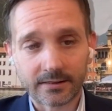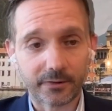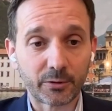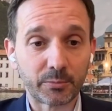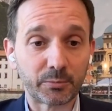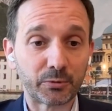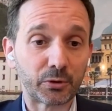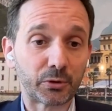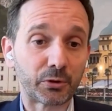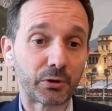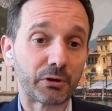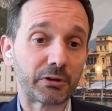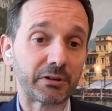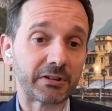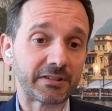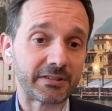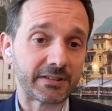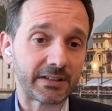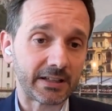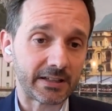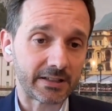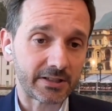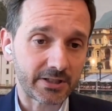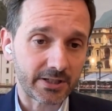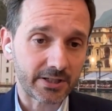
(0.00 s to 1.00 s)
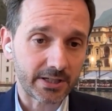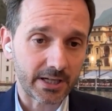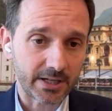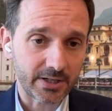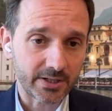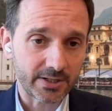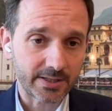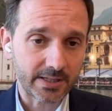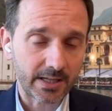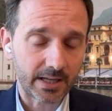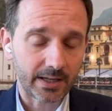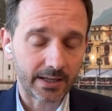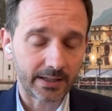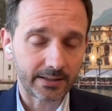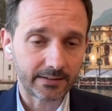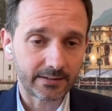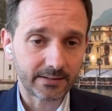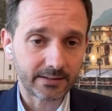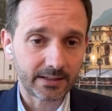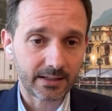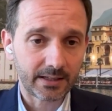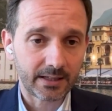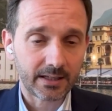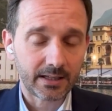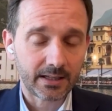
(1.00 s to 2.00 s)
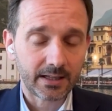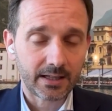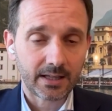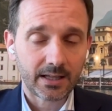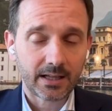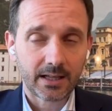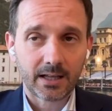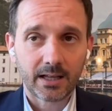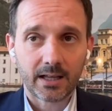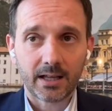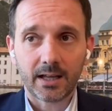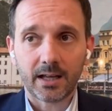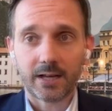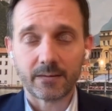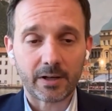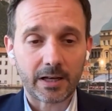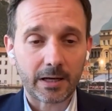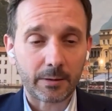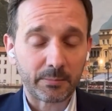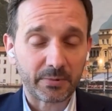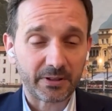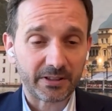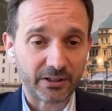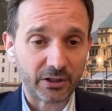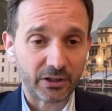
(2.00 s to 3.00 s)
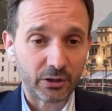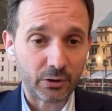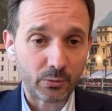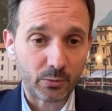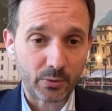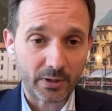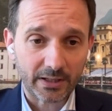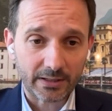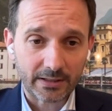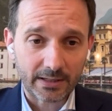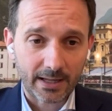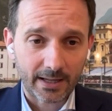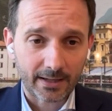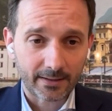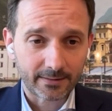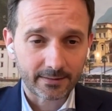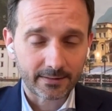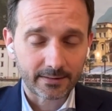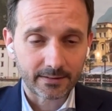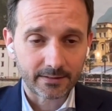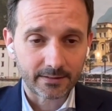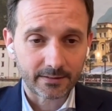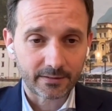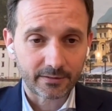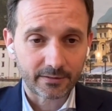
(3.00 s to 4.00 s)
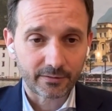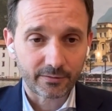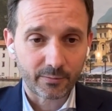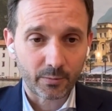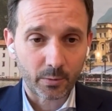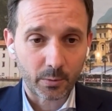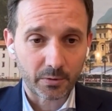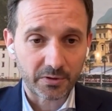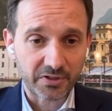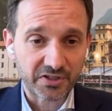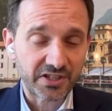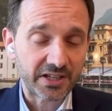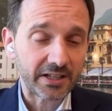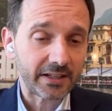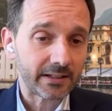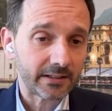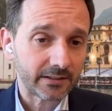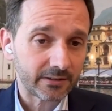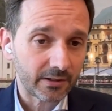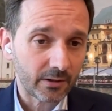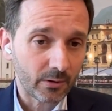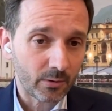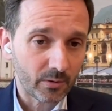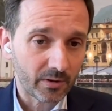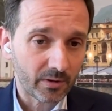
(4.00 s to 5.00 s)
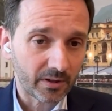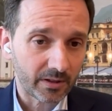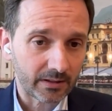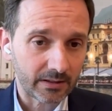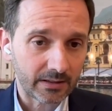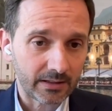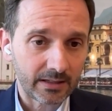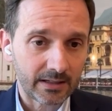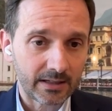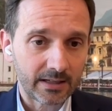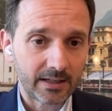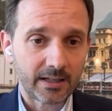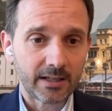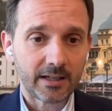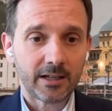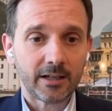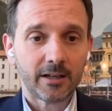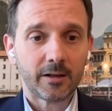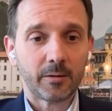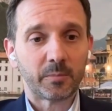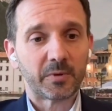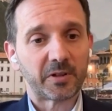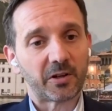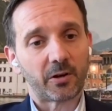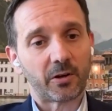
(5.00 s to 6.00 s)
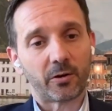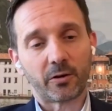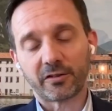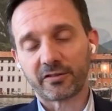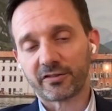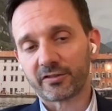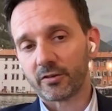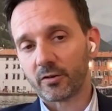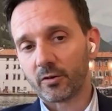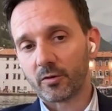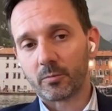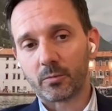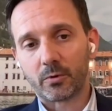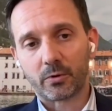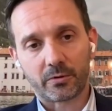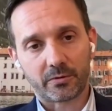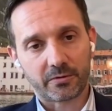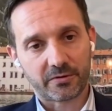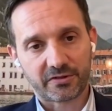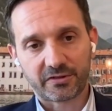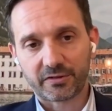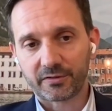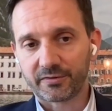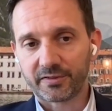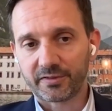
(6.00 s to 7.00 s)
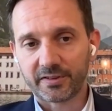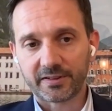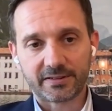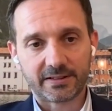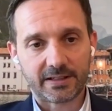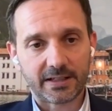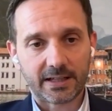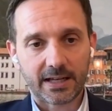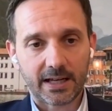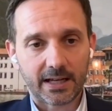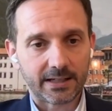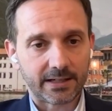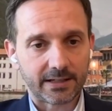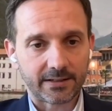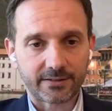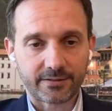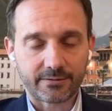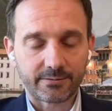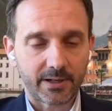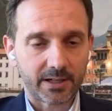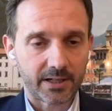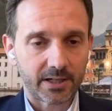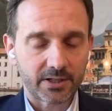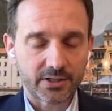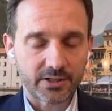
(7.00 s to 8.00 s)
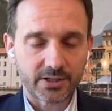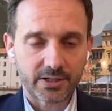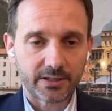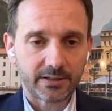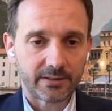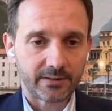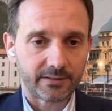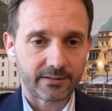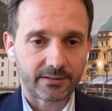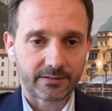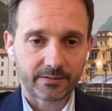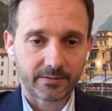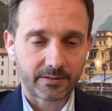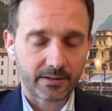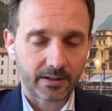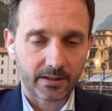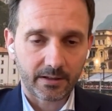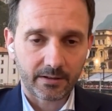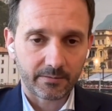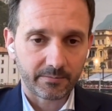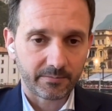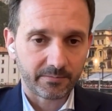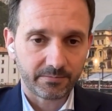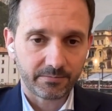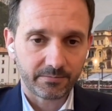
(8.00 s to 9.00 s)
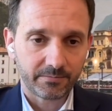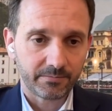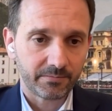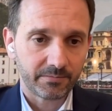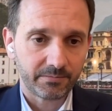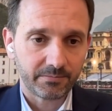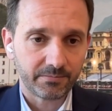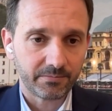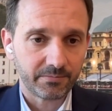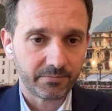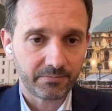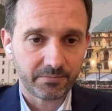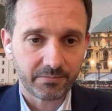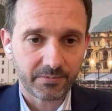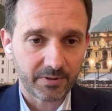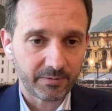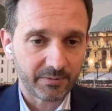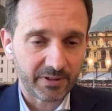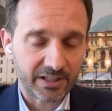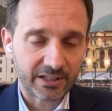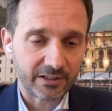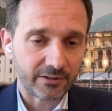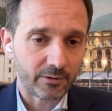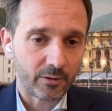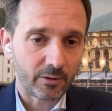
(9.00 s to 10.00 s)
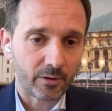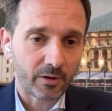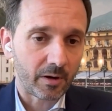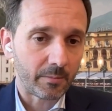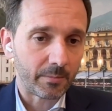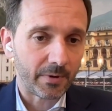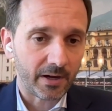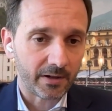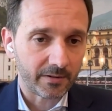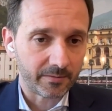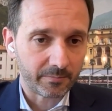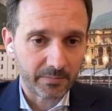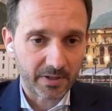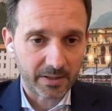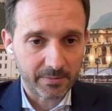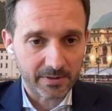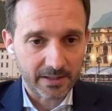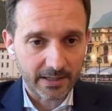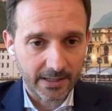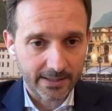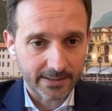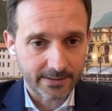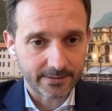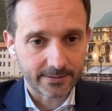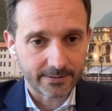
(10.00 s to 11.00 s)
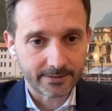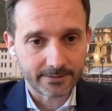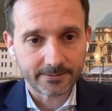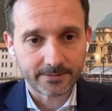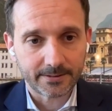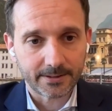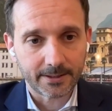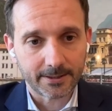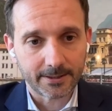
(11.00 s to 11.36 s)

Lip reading: a cryptocurrency exchange side, developing new indexes for single token, but also more sophisticated strategies where we can talk about maybe later.